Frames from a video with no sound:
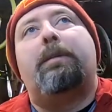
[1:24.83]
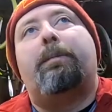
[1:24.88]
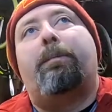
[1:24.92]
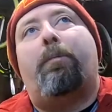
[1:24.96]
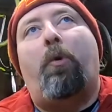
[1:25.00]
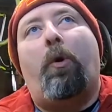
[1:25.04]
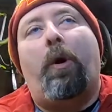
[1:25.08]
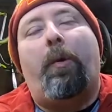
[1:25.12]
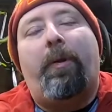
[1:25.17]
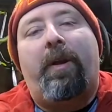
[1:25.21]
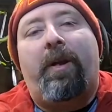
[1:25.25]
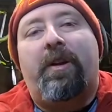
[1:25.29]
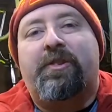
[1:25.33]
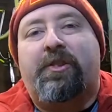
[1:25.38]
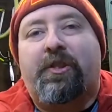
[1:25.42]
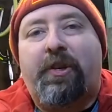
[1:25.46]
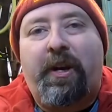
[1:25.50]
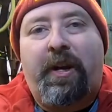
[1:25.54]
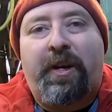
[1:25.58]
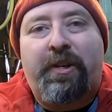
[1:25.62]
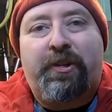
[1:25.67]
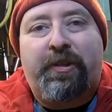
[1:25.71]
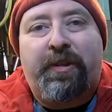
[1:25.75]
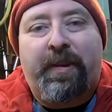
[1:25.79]
Boy, what else
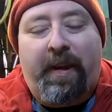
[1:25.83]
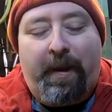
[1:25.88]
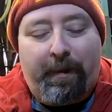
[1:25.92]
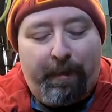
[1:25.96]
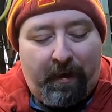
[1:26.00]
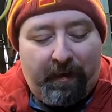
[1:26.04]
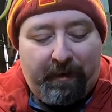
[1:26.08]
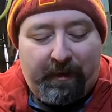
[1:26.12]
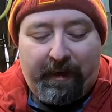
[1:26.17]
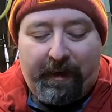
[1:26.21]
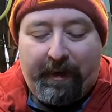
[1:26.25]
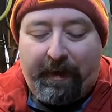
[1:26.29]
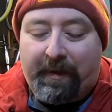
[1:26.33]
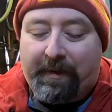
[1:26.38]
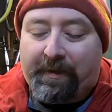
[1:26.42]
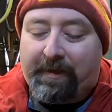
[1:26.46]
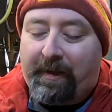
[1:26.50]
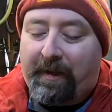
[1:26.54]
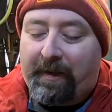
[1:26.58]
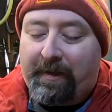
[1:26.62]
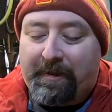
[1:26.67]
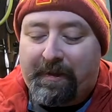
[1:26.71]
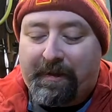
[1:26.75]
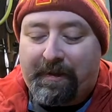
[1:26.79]
should I say about these?
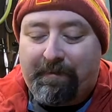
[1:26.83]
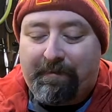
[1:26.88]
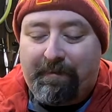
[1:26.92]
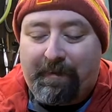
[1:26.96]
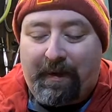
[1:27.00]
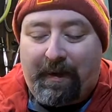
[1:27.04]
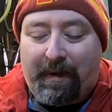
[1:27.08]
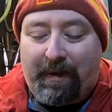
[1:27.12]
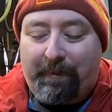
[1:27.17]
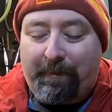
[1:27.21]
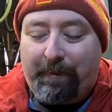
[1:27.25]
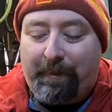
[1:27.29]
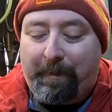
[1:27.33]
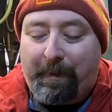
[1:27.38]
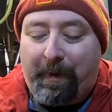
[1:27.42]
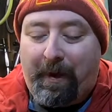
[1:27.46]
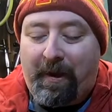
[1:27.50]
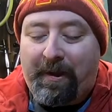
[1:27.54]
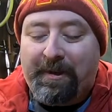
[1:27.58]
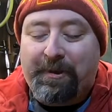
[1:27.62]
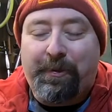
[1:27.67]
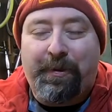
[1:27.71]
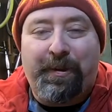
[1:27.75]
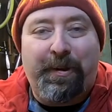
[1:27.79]
To be
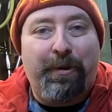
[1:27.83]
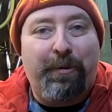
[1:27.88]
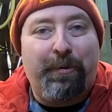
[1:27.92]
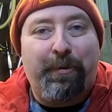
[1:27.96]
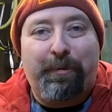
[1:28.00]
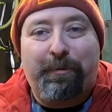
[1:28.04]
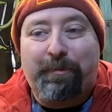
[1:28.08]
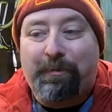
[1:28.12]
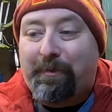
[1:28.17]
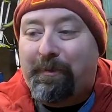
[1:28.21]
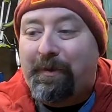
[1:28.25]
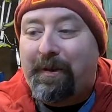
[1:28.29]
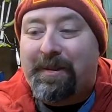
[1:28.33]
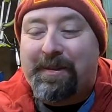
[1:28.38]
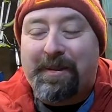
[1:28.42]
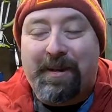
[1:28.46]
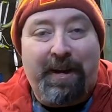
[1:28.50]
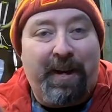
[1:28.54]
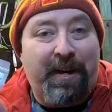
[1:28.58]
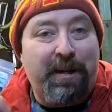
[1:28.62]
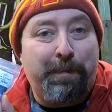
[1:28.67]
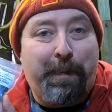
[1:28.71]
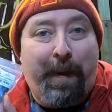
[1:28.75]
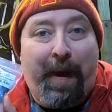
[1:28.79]
honest with you, it's a
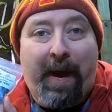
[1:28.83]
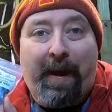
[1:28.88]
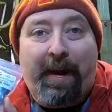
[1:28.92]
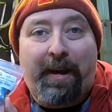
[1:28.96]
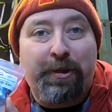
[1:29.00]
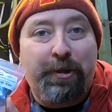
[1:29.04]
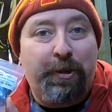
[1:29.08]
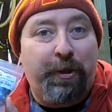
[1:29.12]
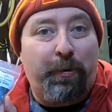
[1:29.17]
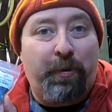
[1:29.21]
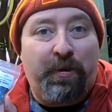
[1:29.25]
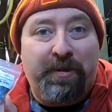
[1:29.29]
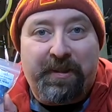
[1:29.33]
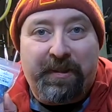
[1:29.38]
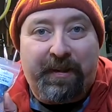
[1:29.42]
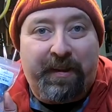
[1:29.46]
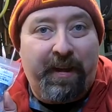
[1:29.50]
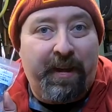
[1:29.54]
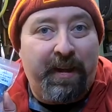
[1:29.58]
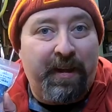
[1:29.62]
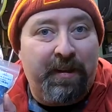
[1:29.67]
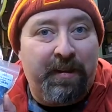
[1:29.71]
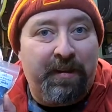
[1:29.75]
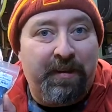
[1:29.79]
nice packaging. Once
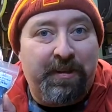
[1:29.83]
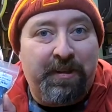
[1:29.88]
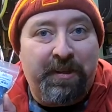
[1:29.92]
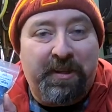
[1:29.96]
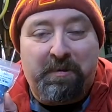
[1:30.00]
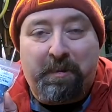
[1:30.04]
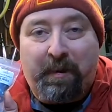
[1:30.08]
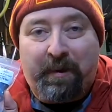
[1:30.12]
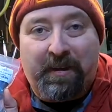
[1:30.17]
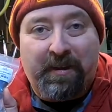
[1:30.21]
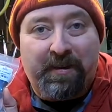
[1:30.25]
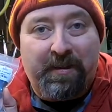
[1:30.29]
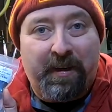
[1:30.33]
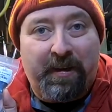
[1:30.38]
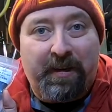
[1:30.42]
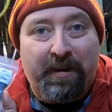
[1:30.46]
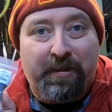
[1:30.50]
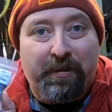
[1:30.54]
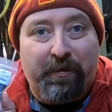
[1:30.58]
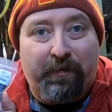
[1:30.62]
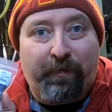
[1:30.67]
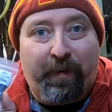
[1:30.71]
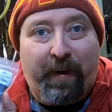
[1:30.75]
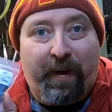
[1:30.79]
again, Zspec Design
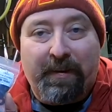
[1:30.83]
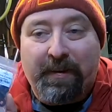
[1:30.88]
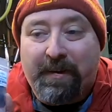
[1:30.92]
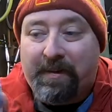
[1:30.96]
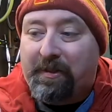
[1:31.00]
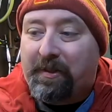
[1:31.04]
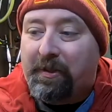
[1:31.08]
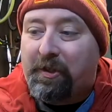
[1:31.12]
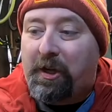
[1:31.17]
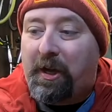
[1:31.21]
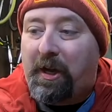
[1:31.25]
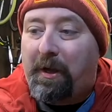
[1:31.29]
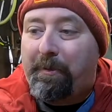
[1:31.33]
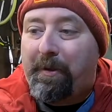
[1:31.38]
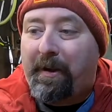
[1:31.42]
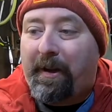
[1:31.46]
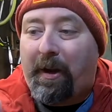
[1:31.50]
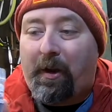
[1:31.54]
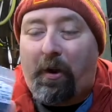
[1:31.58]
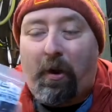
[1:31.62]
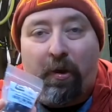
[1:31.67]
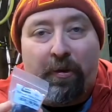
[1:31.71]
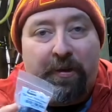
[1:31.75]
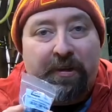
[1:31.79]
does a fantastic job. They
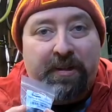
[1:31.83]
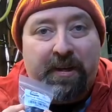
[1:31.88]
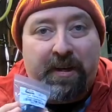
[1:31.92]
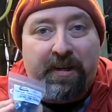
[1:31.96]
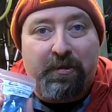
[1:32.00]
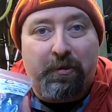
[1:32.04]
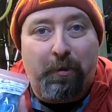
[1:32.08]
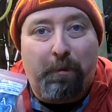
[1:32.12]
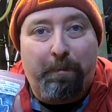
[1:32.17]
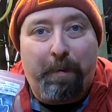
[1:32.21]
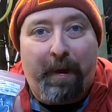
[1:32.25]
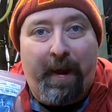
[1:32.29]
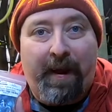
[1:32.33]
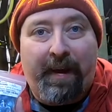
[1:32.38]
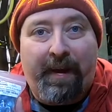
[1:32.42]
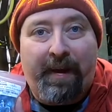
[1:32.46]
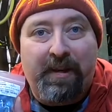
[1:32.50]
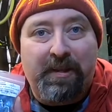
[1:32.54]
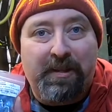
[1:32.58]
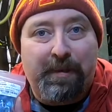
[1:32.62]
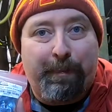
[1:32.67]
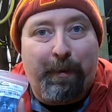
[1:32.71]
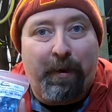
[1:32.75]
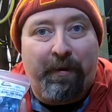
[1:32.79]
got all these nice little
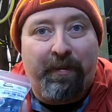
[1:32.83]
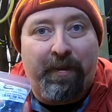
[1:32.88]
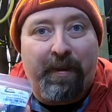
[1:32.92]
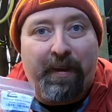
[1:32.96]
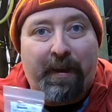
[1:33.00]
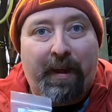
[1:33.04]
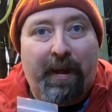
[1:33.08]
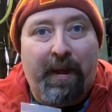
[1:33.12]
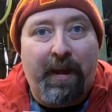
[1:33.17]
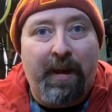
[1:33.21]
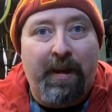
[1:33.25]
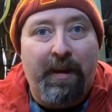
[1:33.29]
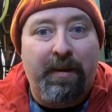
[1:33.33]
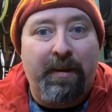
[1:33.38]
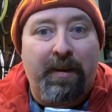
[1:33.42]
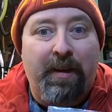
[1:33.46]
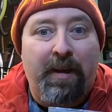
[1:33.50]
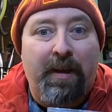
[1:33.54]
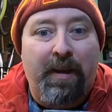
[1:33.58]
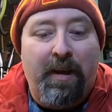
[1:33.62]
baggies you put everything in.